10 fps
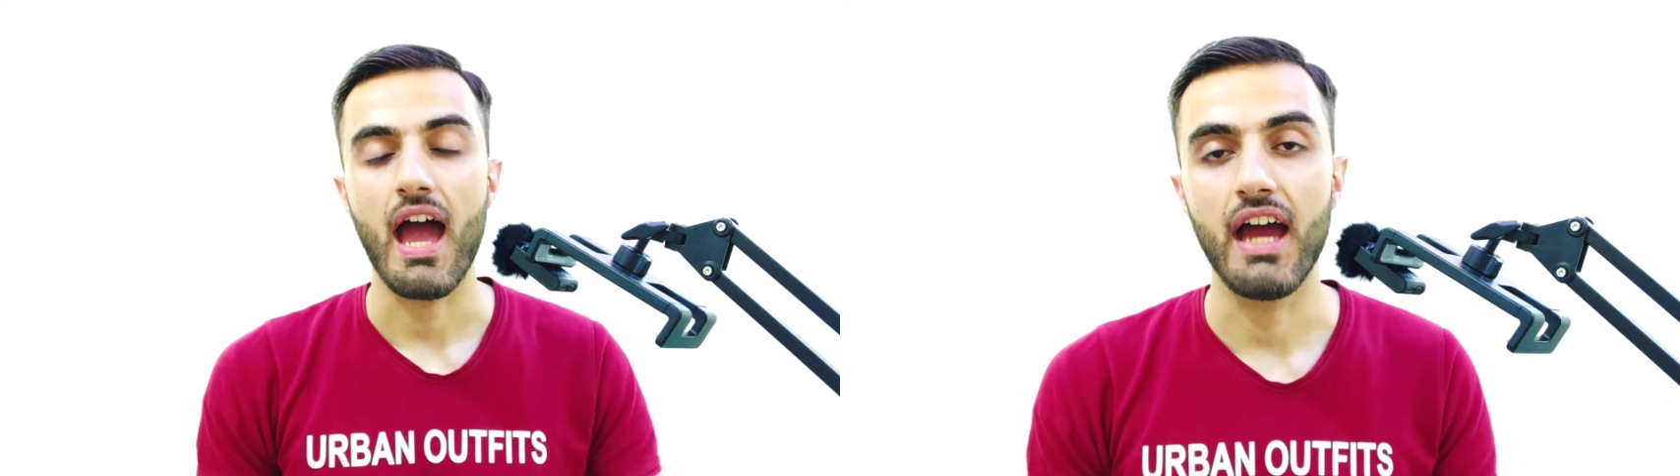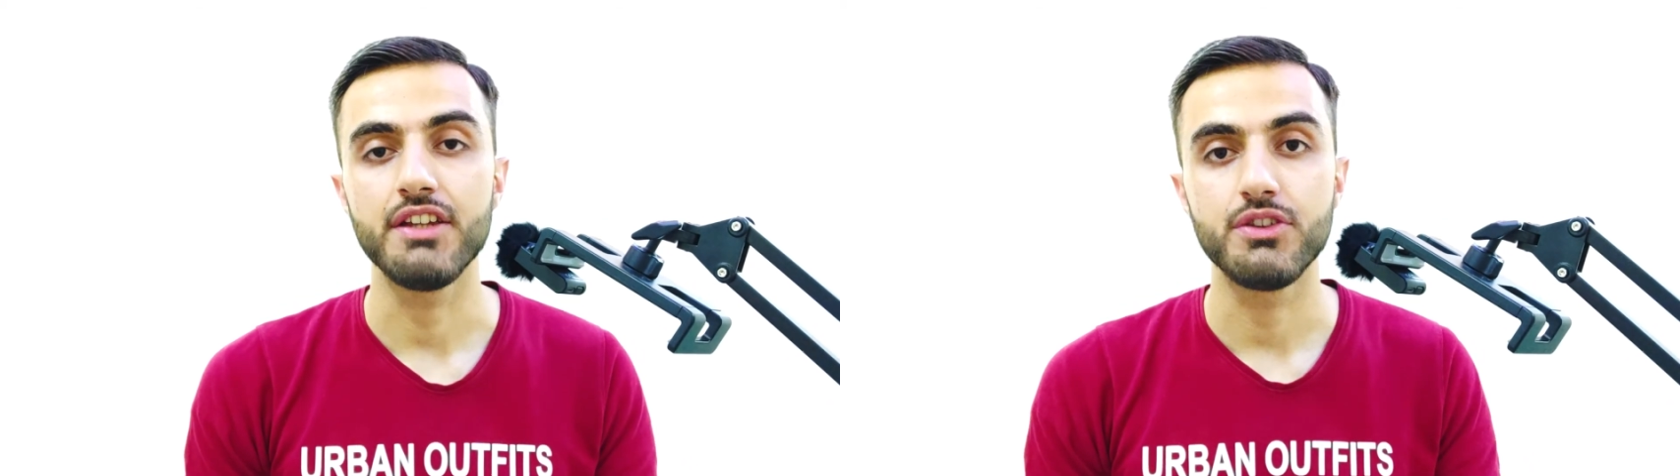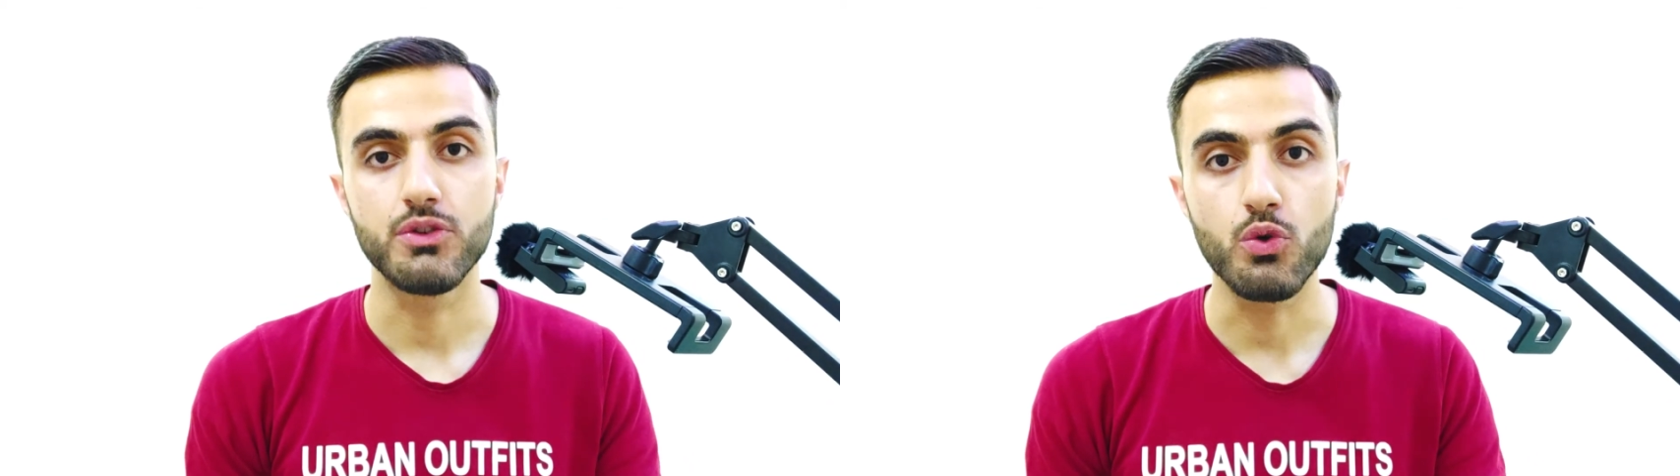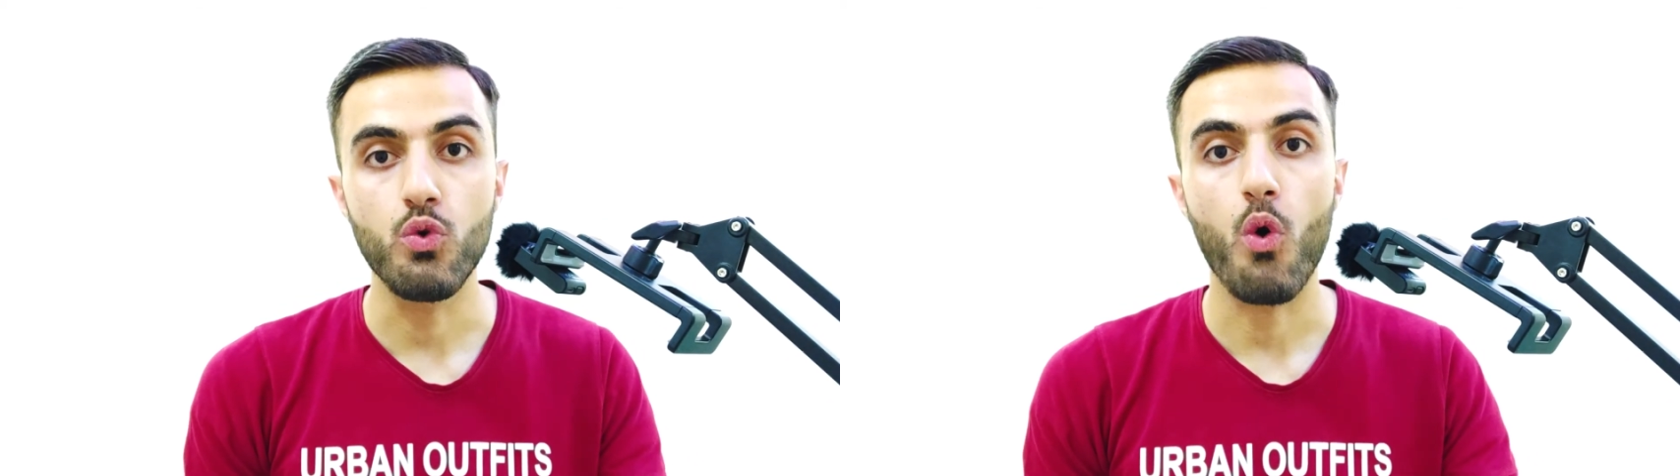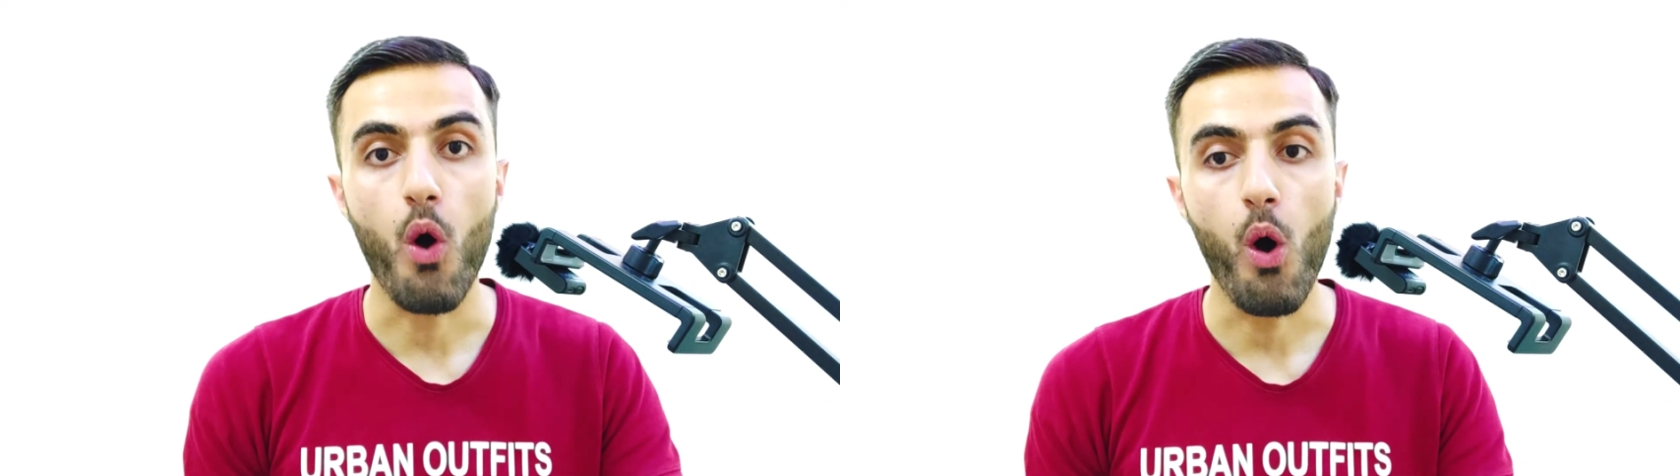and
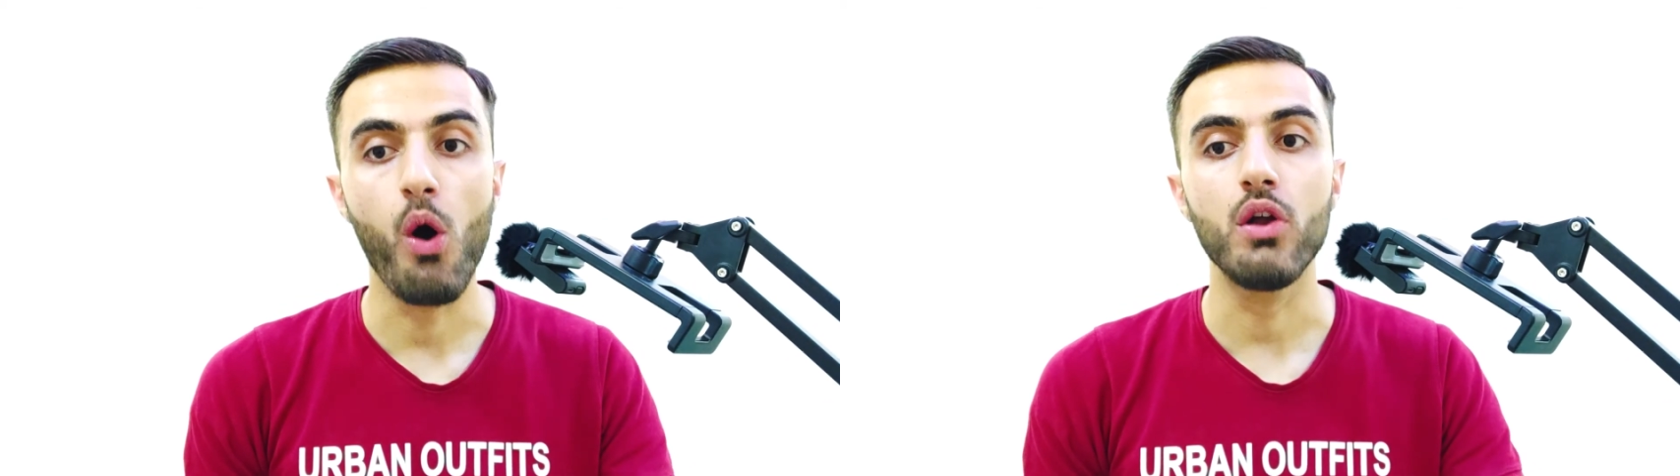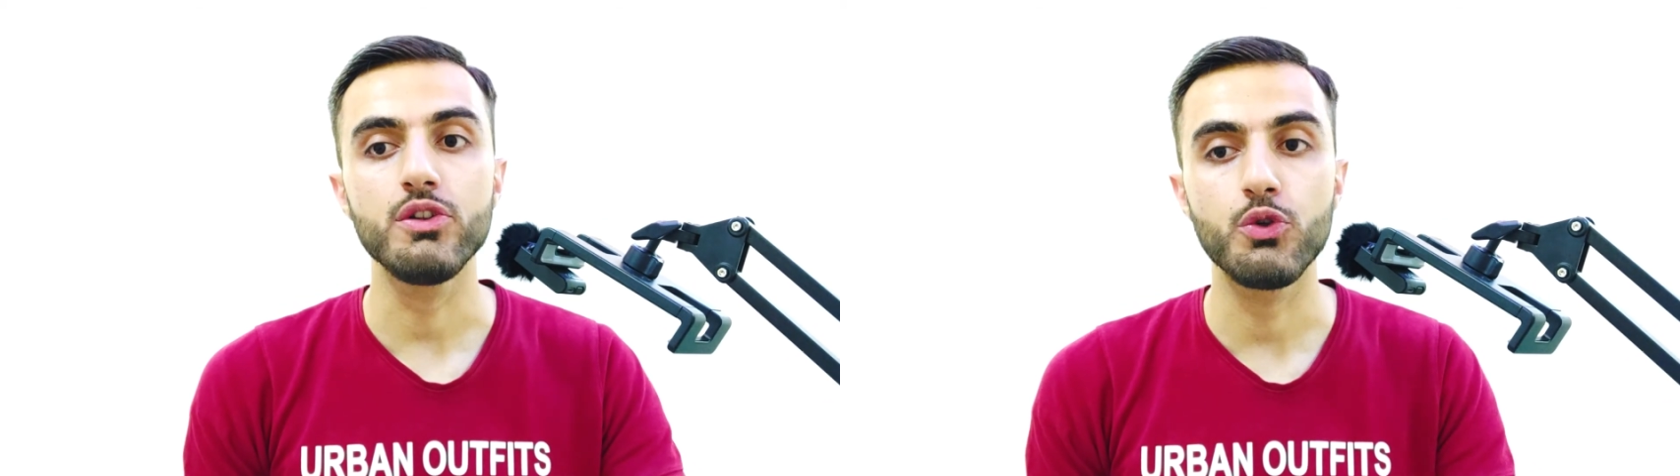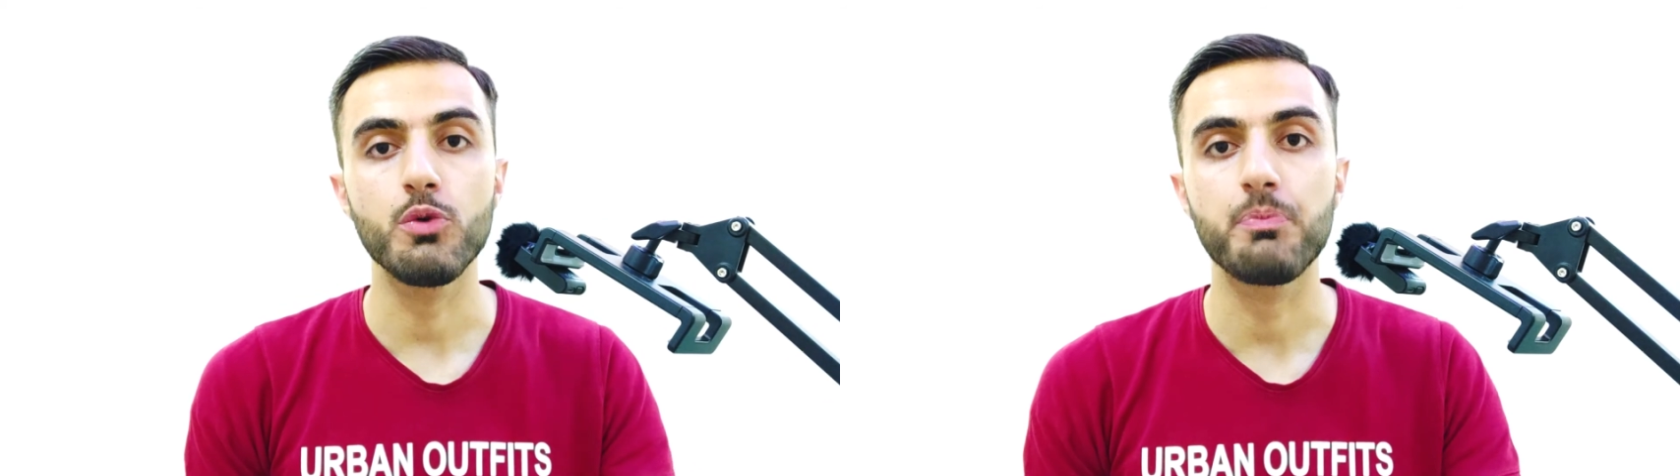do all your